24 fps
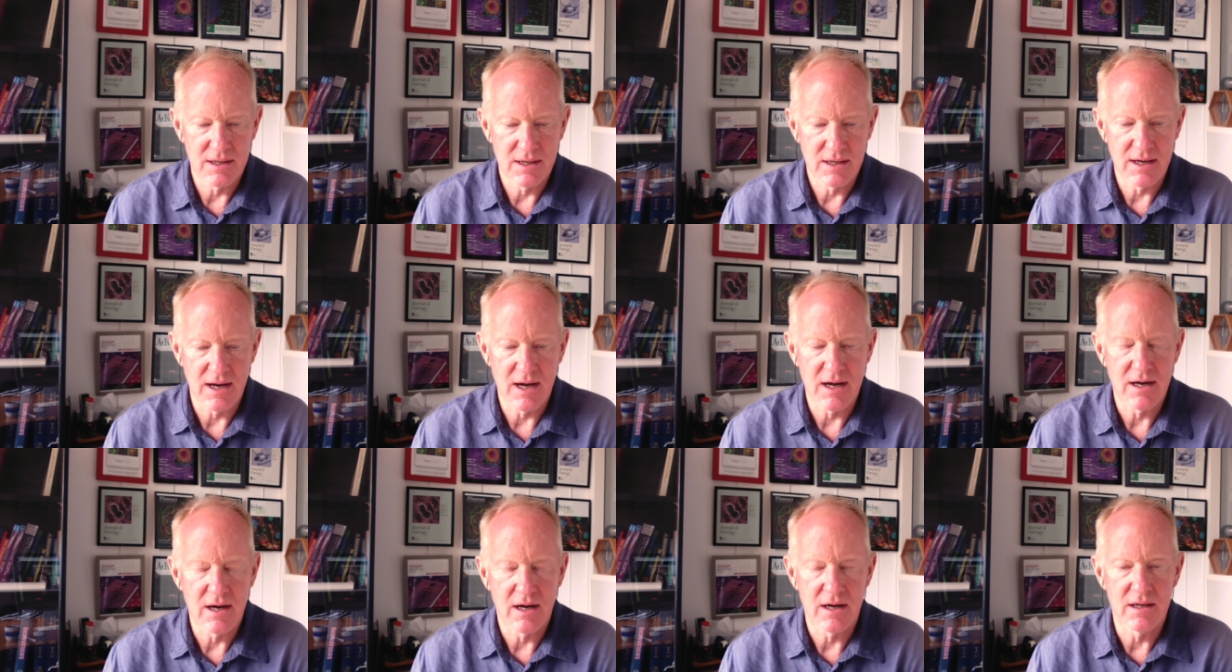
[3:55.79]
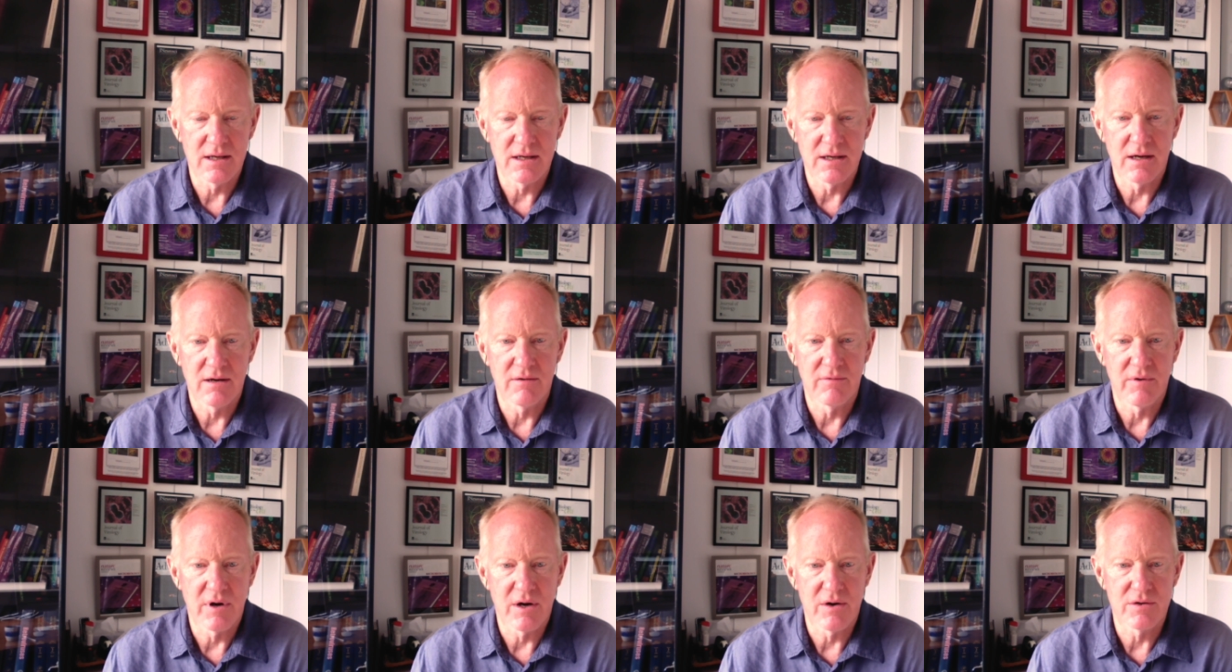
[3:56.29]
canine
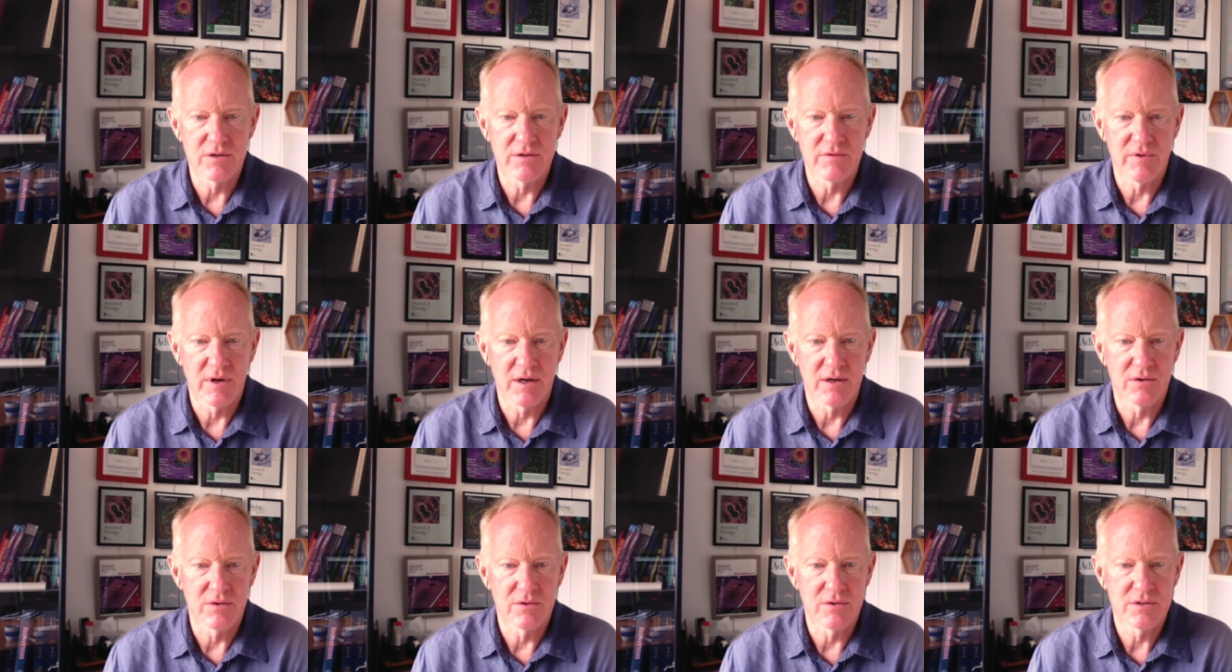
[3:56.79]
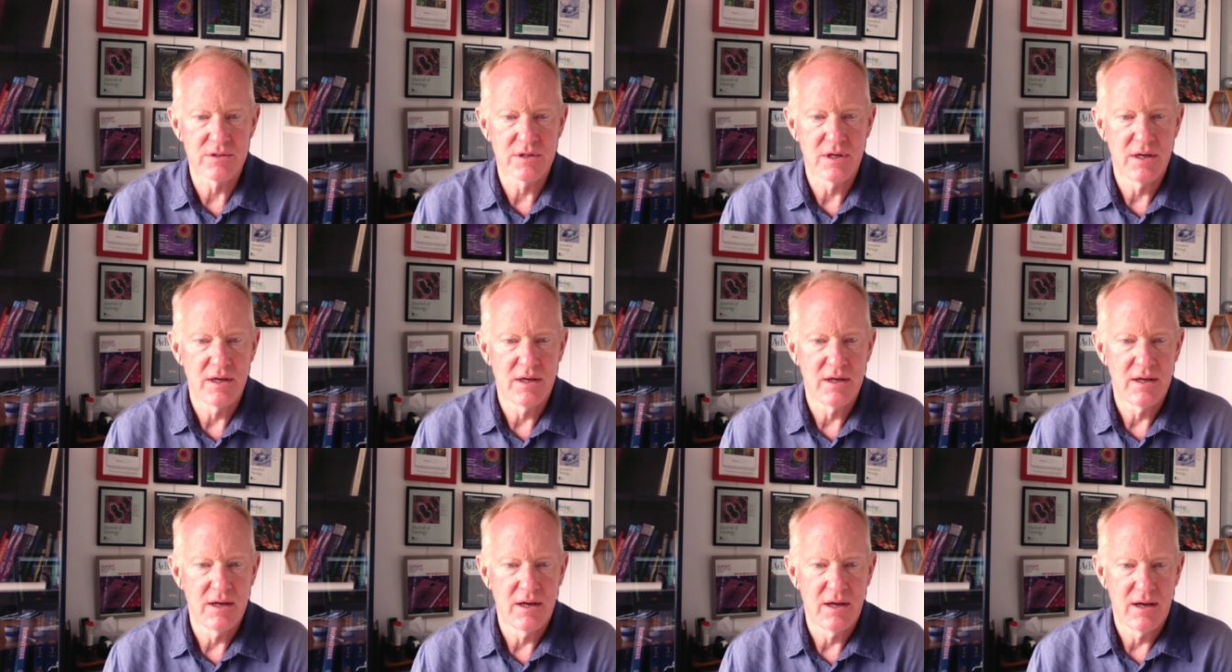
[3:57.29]
adenovirus vectors,
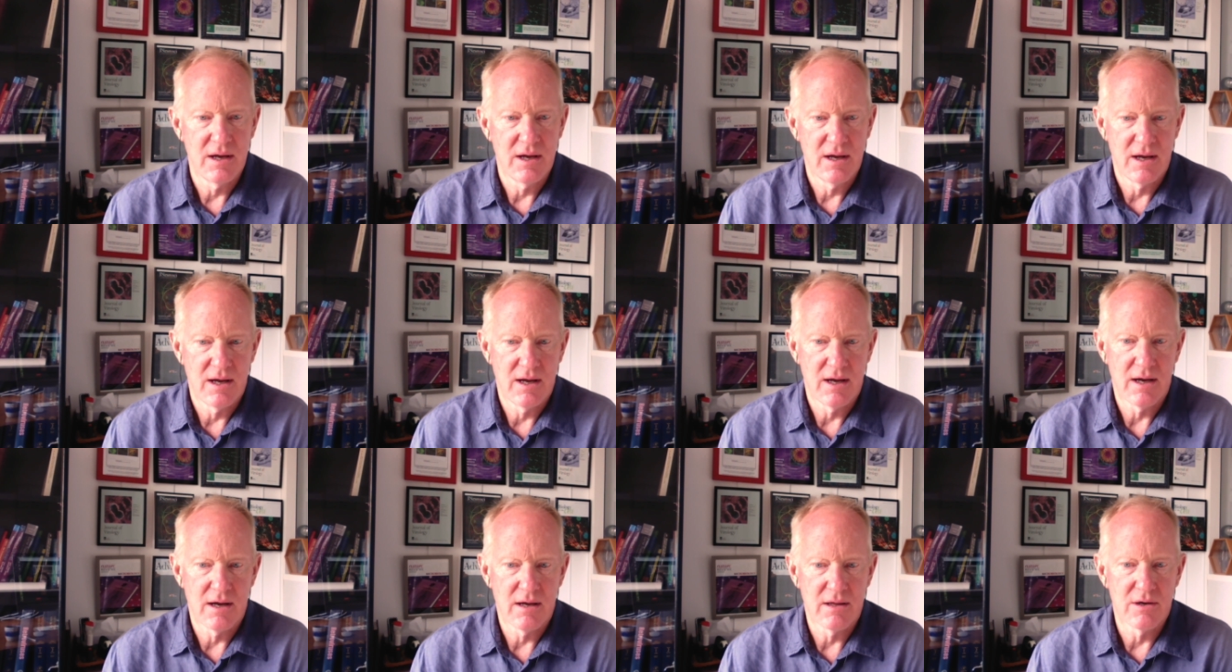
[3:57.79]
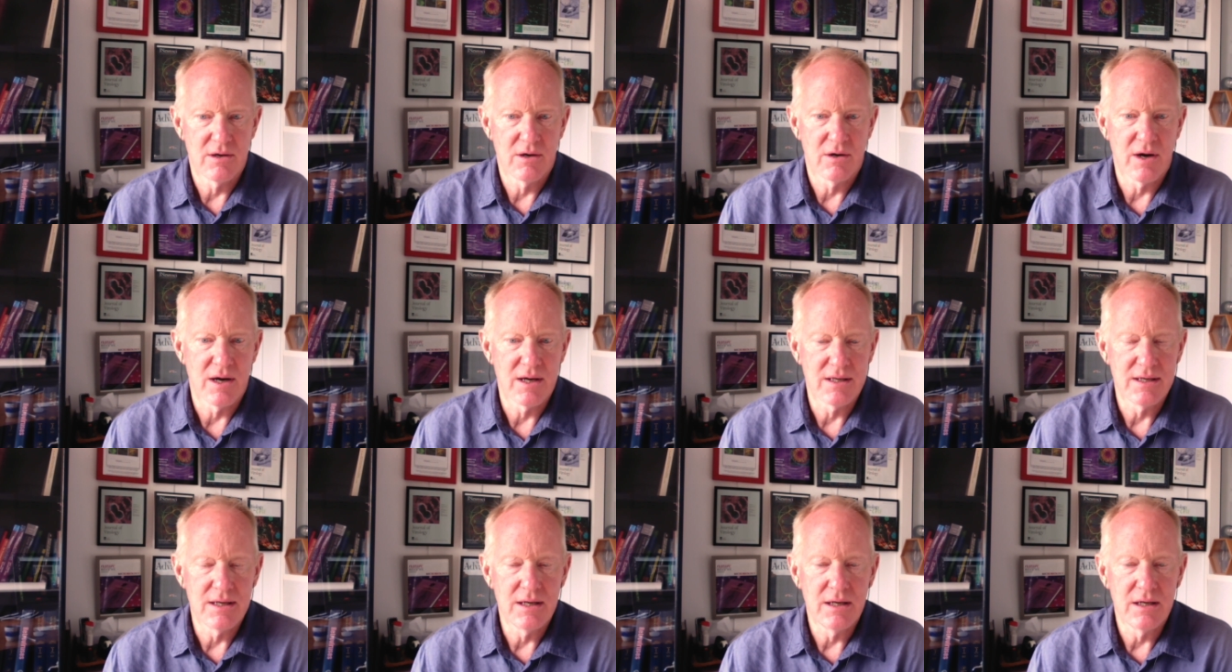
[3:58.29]
uh, they're
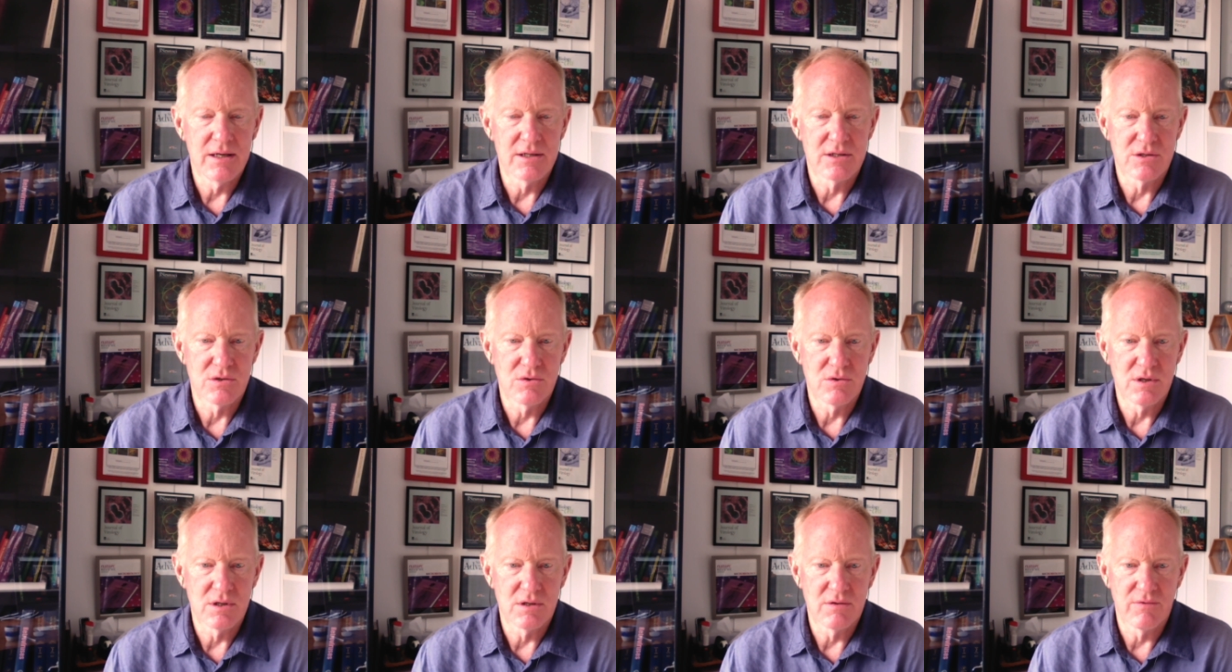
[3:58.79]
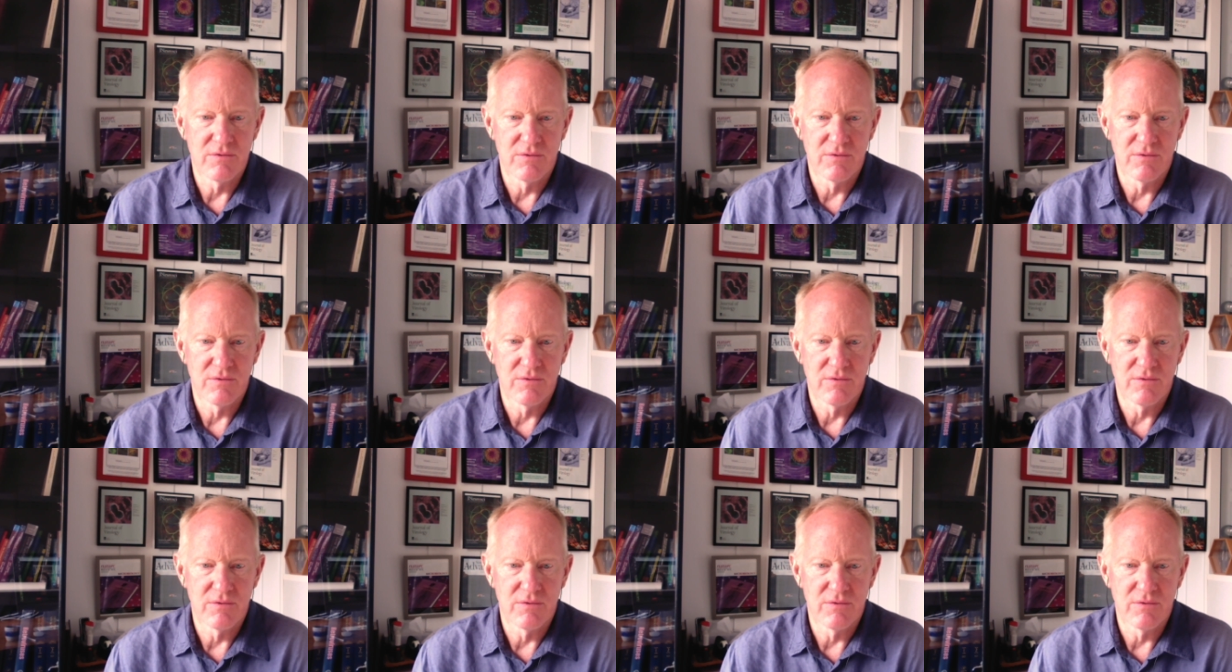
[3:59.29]
ideally suited